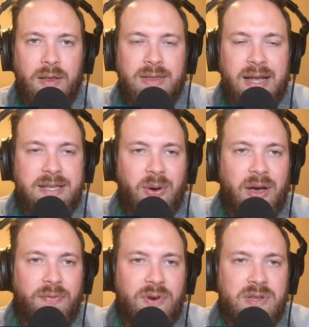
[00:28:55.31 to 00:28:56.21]
that's all I
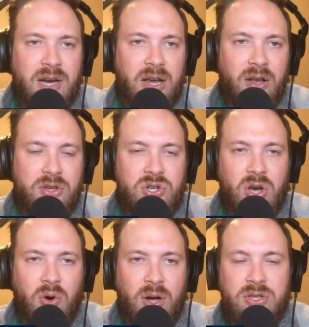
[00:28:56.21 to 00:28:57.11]
have for you today here on the
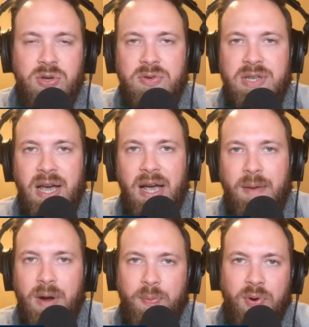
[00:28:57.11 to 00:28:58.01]
show. Tuesday, I'm
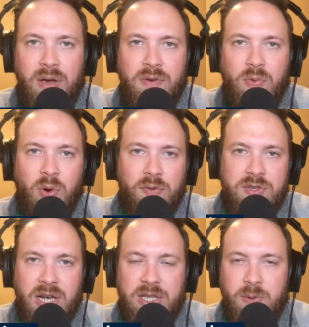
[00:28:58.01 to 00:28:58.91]
going to preview Wolves Suns.